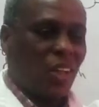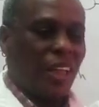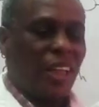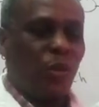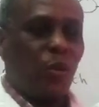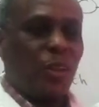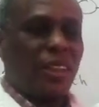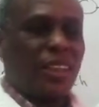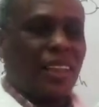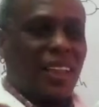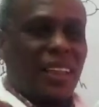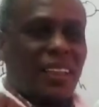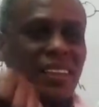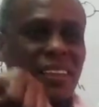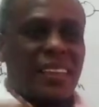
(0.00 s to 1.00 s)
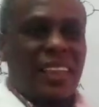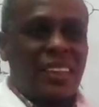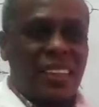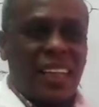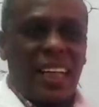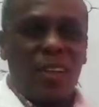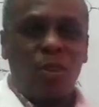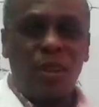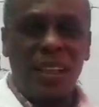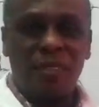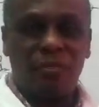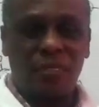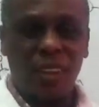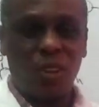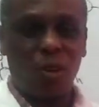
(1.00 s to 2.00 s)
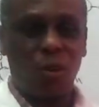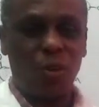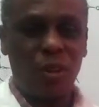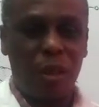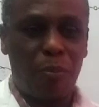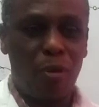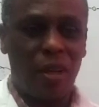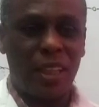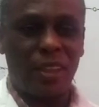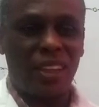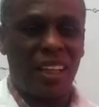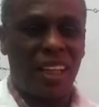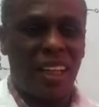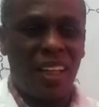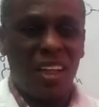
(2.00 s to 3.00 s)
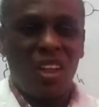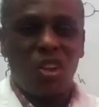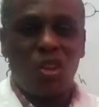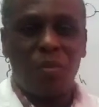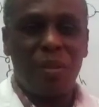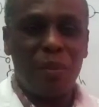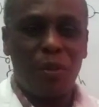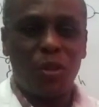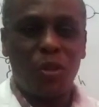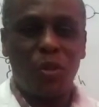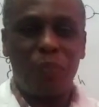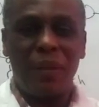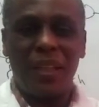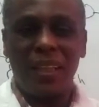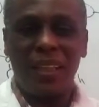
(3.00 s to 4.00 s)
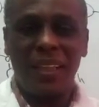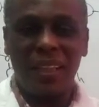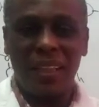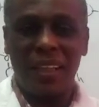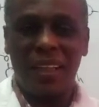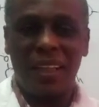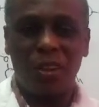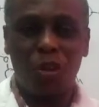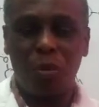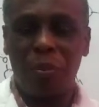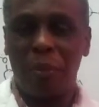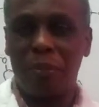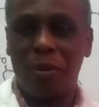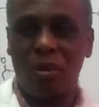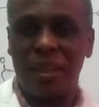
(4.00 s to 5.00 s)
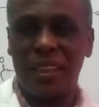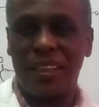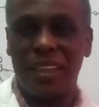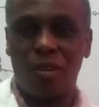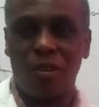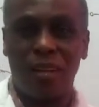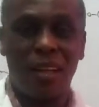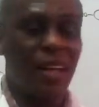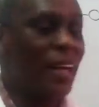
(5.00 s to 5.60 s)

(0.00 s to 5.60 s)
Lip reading: in which starch can only fit onto the pocket to be able to be broken down,